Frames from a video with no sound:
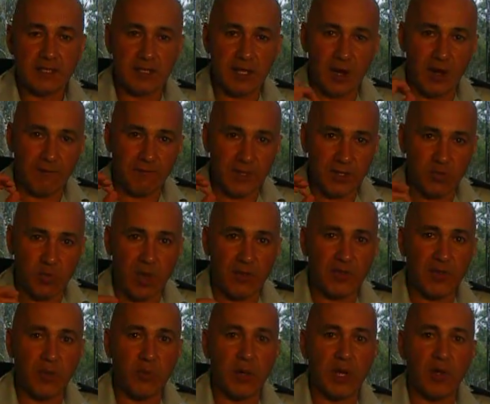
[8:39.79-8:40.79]
So if there's
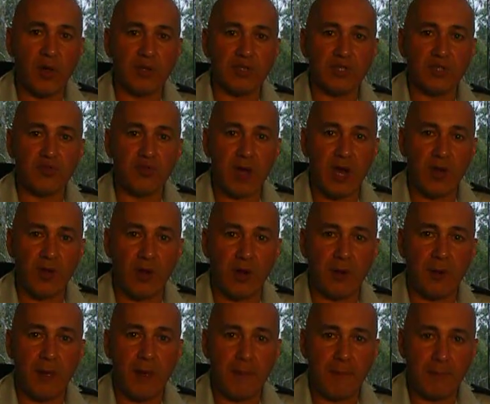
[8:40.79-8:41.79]
one thing we concentrate
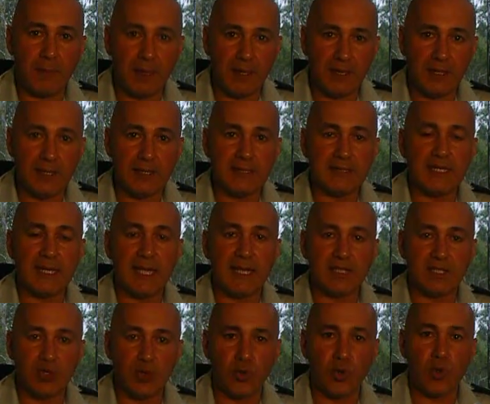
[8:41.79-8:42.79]
on, please,
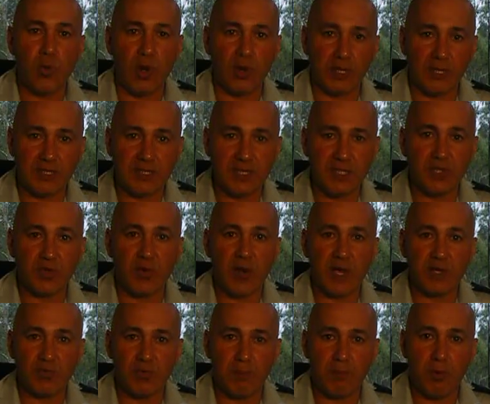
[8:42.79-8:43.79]
it's good quality
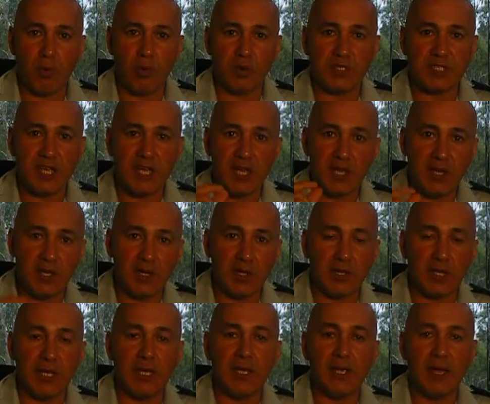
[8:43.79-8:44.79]
situation reports
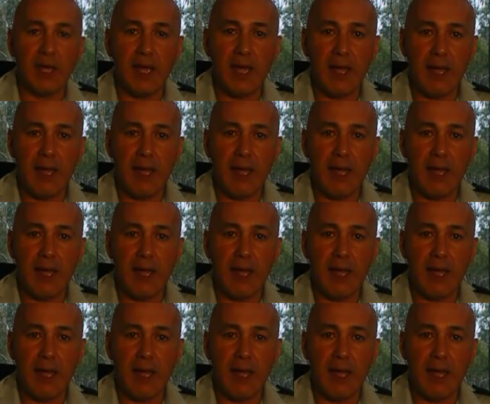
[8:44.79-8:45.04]
early